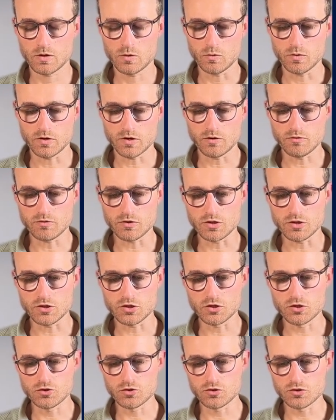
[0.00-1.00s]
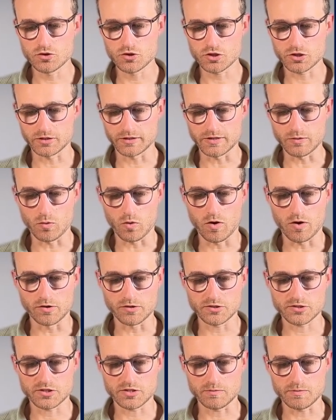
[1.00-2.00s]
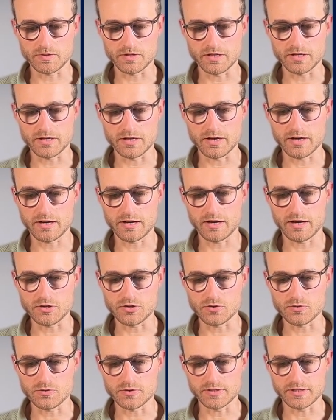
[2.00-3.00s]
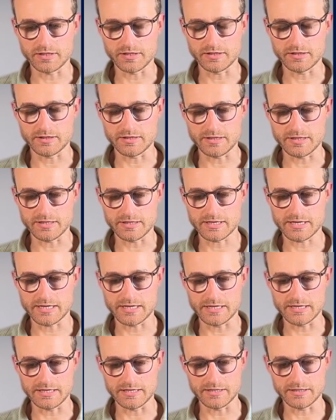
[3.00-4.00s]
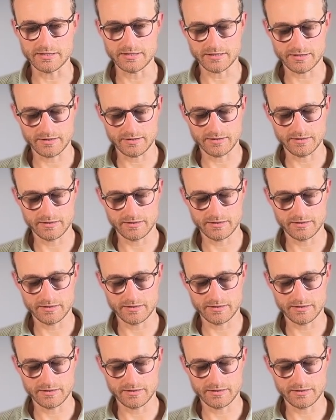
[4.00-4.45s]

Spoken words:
we don't usually want to be using these keys